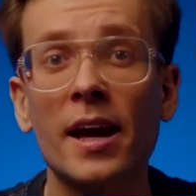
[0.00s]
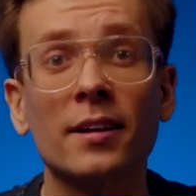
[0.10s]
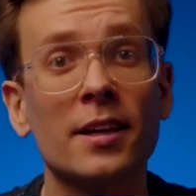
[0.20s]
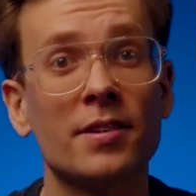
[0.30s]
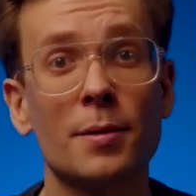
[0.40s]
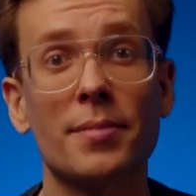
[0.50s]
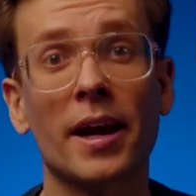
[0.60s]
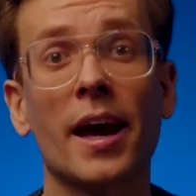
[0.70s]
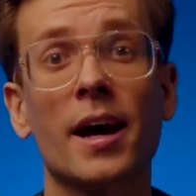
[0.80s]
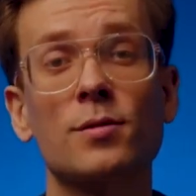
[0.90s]
and live in a
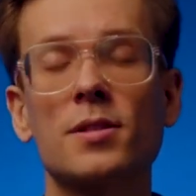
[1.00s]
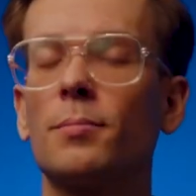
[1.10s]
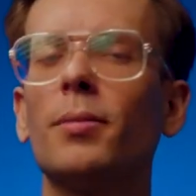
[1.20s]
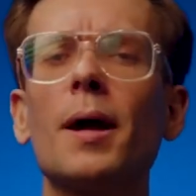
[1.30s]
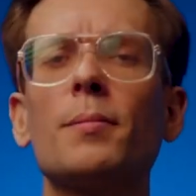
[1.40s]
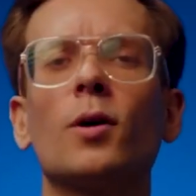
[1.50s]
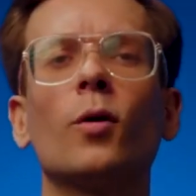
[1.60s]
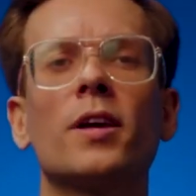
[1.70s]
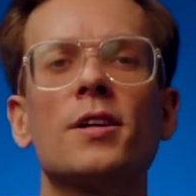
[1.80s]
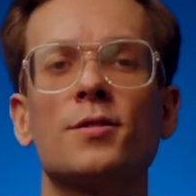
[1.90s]
big house, but I'm
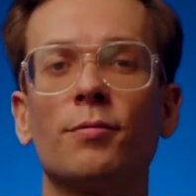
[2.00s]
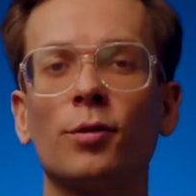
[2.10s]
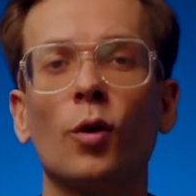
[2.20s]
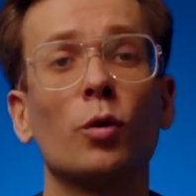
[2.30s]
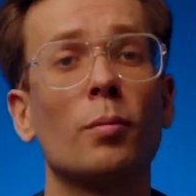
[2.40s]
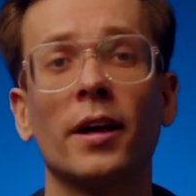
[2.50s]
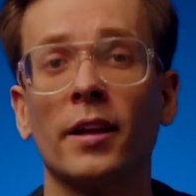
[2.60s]
not here to flaunt my